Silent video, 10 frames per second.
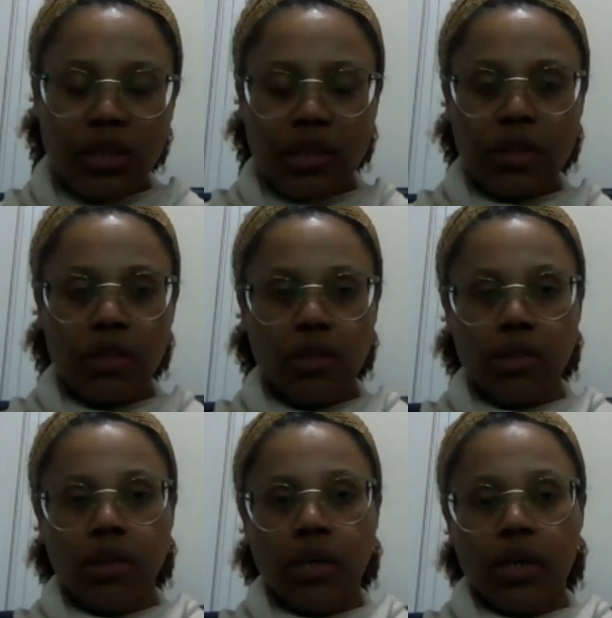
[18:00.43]

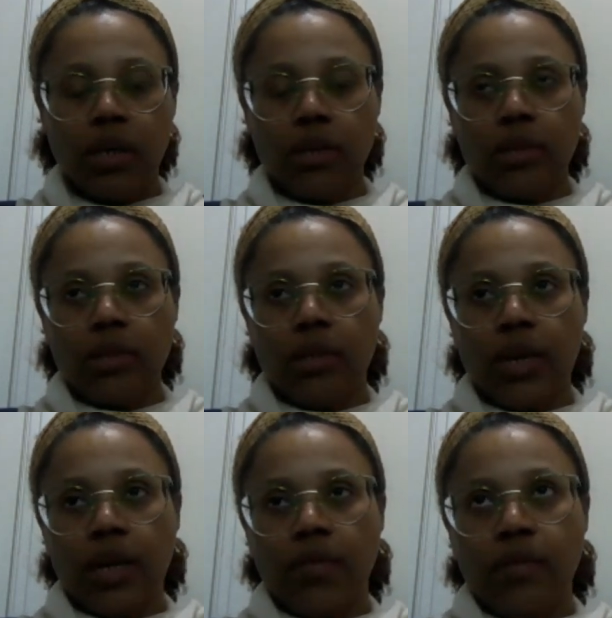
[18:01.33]
to
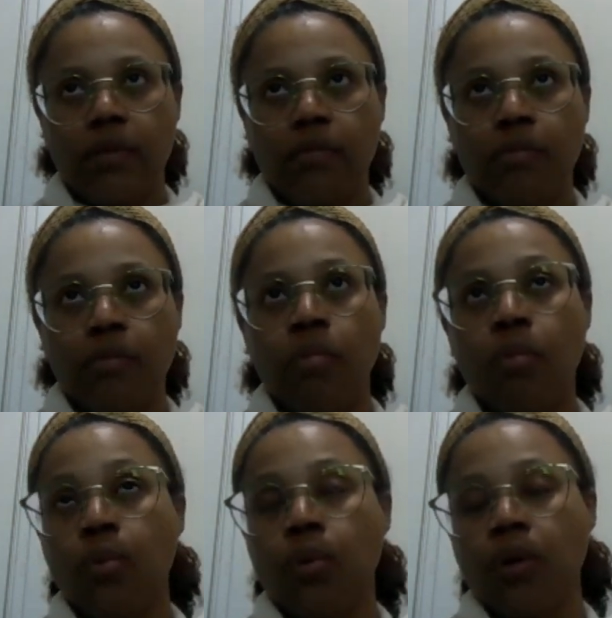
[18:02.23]
get
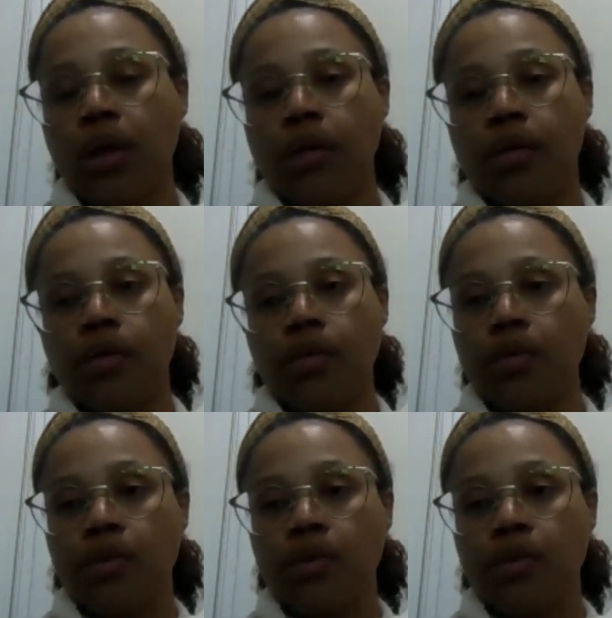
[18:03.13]
more than,